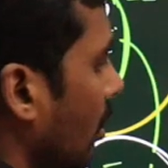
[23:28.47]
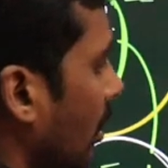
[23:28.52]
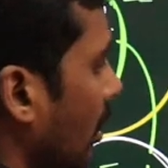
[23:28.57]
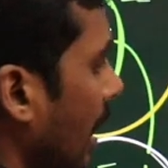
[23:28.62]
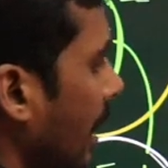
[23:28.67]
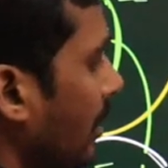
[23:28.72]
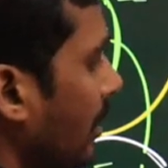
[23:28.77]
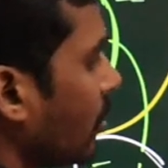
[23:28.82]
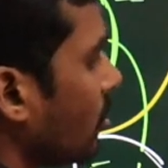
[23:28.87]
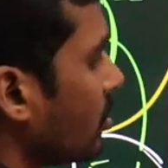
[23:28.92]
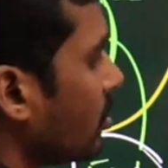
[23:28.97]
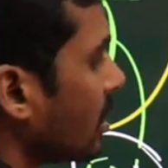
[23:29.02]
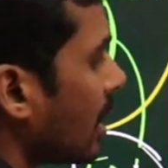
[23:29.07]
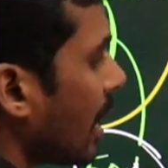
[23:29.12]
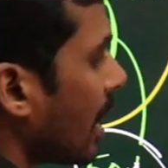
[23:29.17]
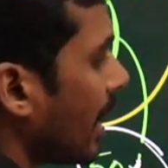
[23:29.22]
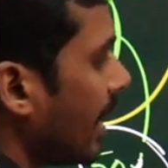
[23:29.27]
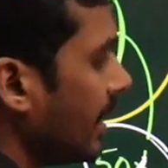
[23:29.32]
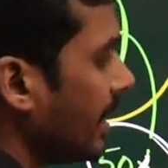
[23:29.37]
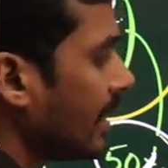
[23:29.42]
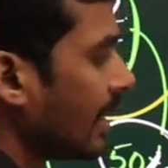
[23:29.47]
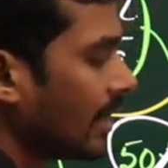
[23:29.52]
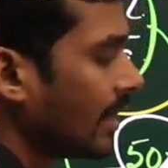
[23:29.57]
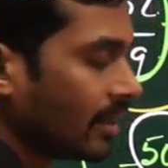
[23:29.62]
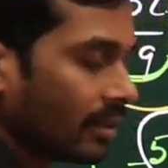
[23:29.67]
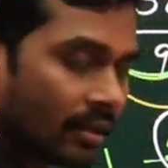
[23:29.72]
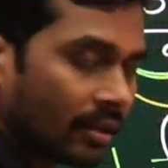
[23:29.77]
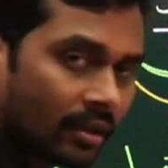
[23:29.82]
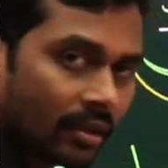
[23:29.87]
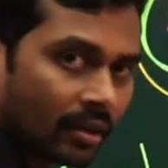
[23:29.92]
9 2s are
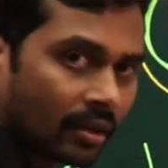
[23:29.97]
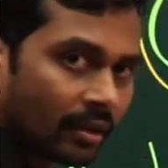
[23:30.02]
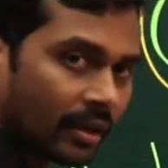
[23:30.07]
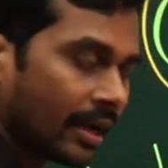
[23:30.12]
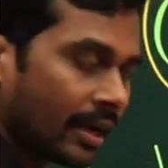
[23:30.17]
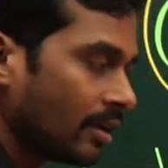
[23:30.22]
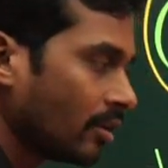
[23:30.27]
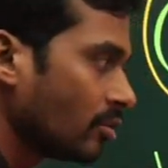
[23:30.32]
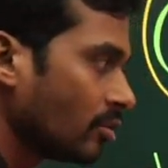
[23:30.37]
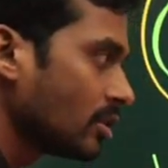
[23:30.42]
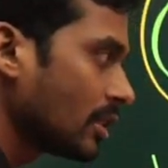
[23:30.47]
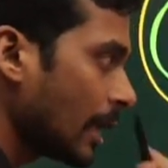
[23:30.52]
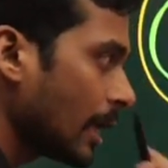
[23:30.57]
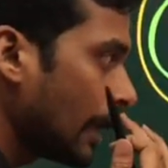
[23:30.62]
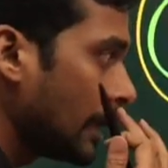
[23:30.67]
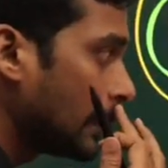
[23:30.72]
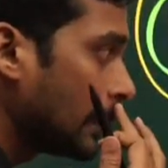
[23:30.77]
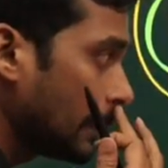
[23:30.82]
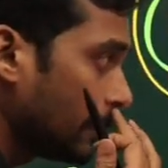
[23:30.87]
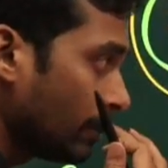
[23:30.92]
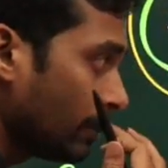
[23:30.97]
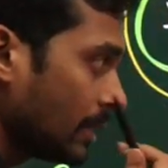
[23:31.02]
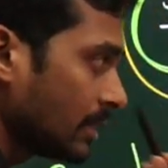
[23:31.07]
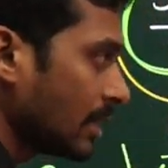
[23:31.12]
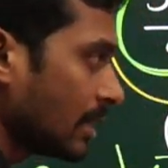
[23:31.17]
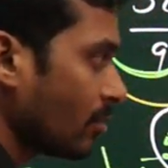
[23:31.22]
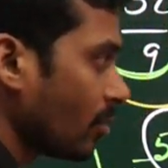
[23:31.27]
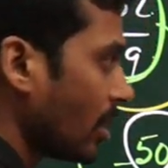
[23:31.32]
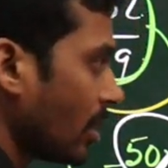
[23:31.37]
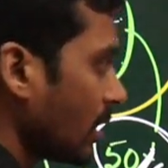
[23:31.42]
18. 9 2s are 18 means
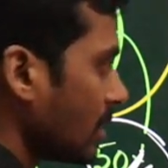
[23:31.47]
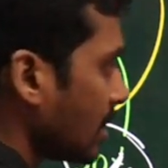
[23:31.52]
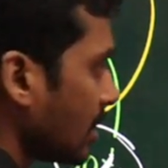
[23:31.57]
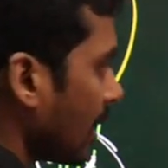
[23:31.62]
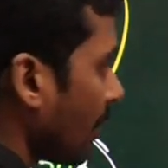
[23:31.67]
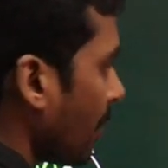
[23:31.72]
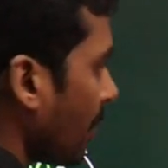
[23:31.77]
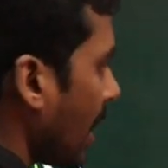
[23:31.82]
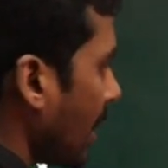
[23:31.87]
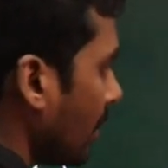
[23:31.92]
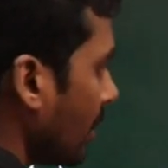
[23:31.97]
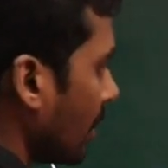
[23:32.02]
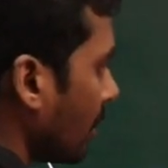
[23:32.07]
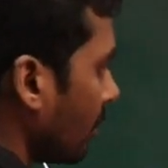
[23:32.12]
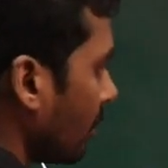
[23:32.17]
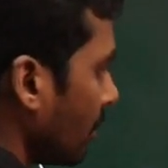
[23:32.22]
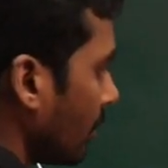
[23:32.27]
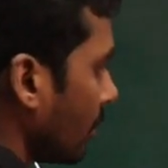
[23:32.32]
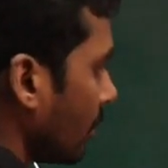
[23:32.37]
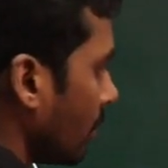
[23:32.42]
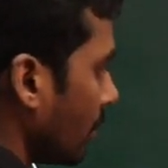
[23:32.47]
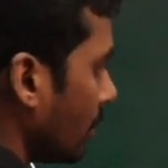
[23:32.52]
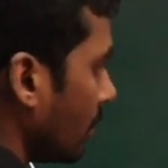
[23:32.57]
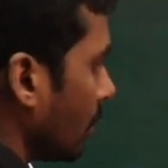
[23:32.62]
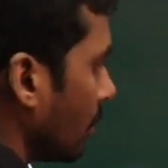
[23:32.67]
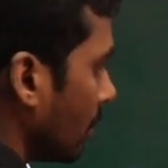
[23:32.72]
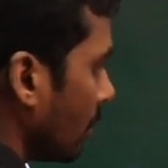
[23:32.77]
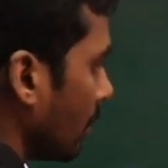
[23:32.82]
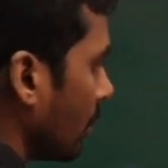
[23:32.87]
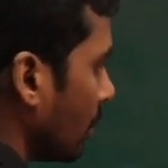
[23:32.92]
that what is the remainder?
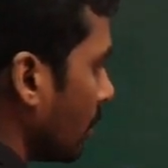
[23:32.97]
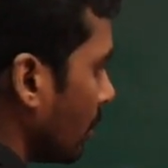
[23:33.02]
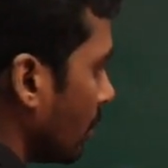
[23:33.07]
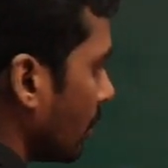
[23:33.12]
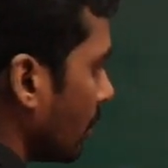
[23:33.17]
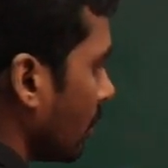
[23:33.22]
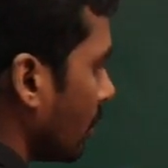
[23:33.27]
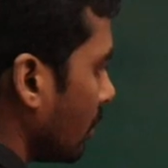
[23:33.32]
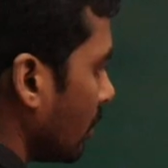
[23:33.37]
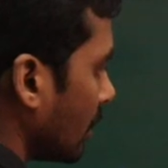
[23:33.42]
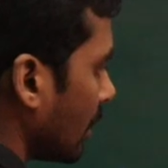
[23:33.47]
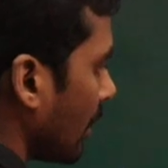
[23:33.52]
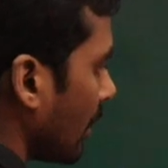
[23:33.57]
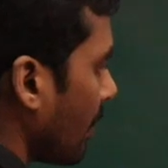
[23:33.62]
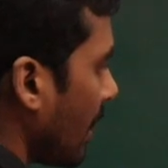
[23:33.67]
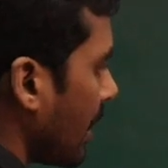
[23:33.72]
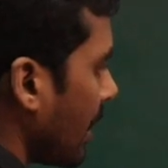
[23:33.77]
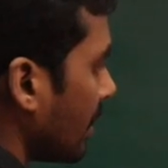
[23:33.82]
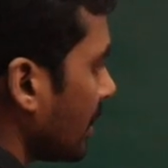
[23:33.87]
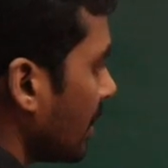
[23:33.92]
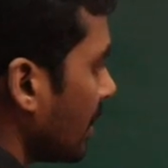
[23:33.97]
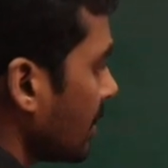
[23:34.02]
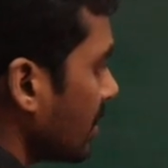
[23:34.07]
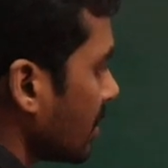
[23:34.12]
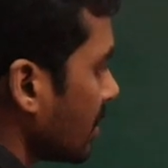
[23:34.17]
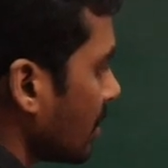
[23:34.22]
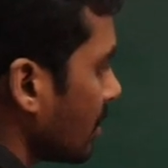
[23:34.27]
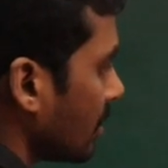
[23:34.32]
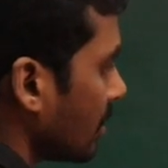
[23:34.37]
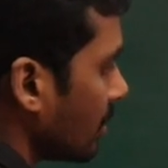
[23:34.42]
The remainder
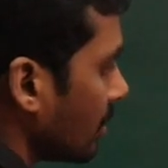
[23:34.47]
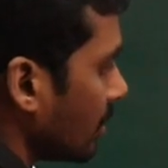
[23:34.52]
is